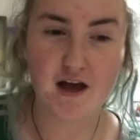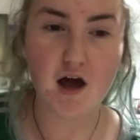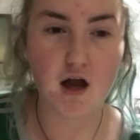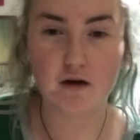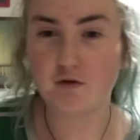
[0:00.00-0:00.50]

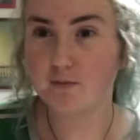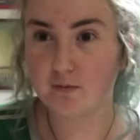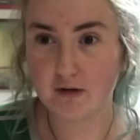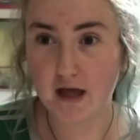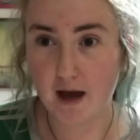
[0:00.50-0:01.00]
And I've just been
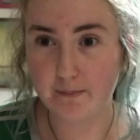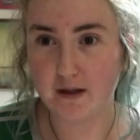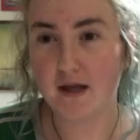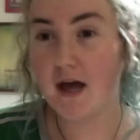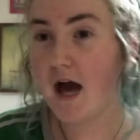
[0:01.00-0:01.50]
really
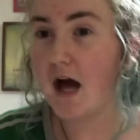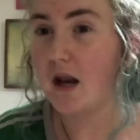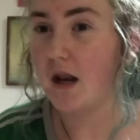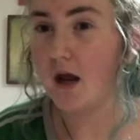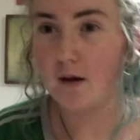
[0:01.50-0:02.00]
happy.
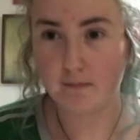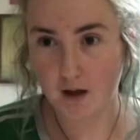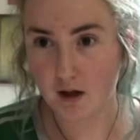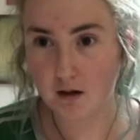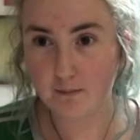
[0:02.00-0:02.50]
And I'm
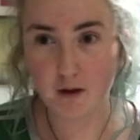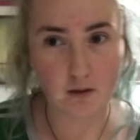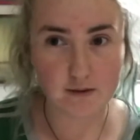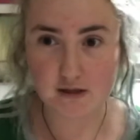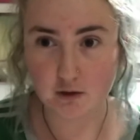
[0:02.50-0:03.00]
like
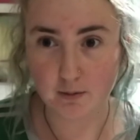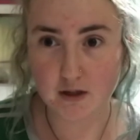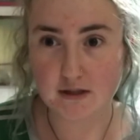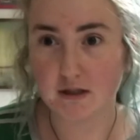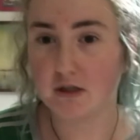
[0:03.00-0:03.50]
becoming this new person.